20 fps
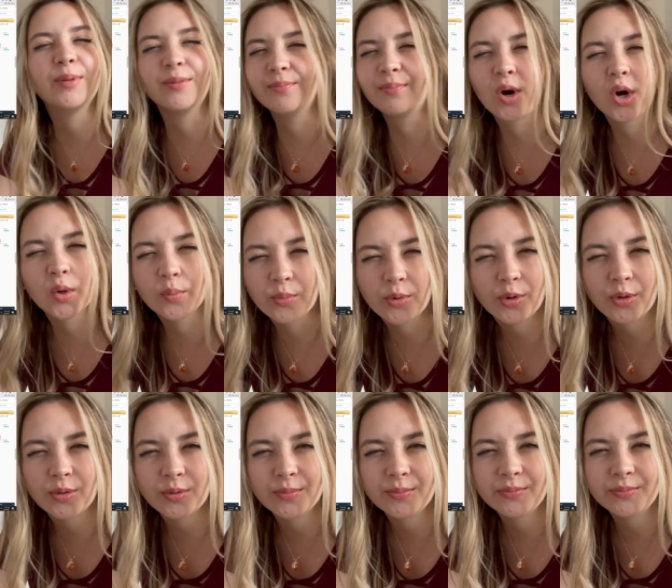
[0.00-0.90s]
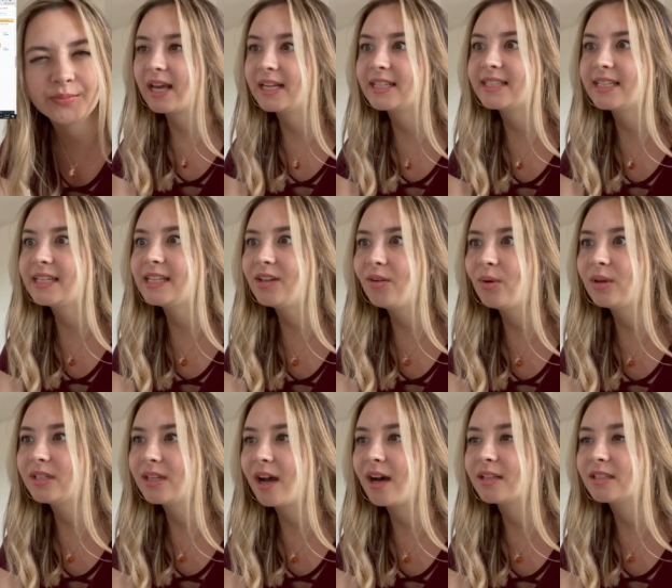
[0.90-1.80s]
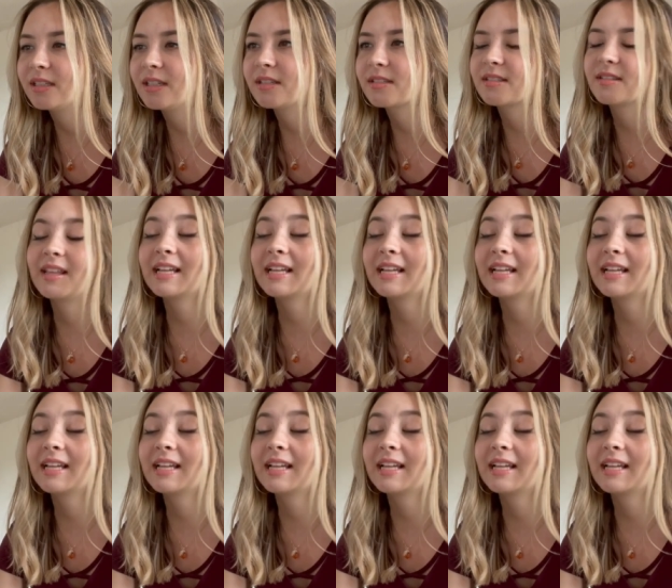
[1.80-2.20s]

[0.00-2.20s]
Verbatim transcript: of marble, and it's $81.